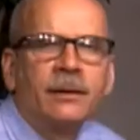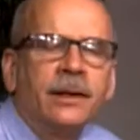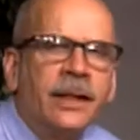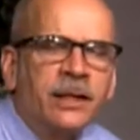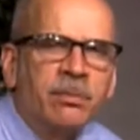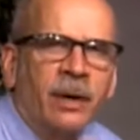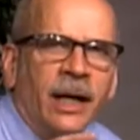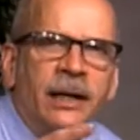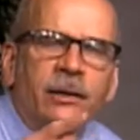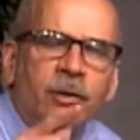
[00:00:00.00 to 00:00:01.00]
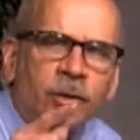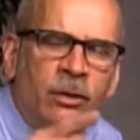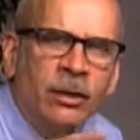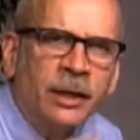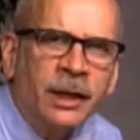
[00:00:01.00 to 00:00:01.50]
it's my
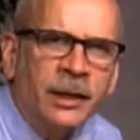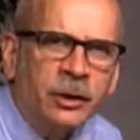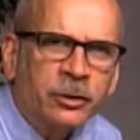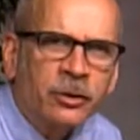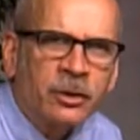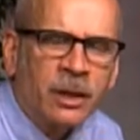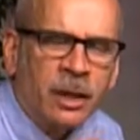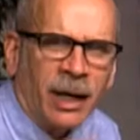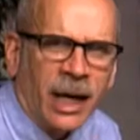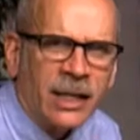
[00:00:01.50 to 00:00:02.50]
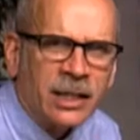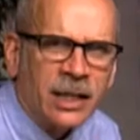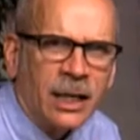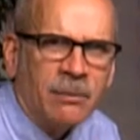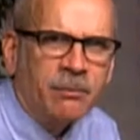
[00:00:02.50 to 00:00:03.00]
two initials and last
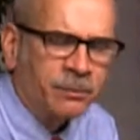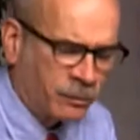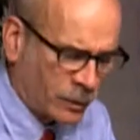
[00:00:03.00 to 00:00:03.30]
name,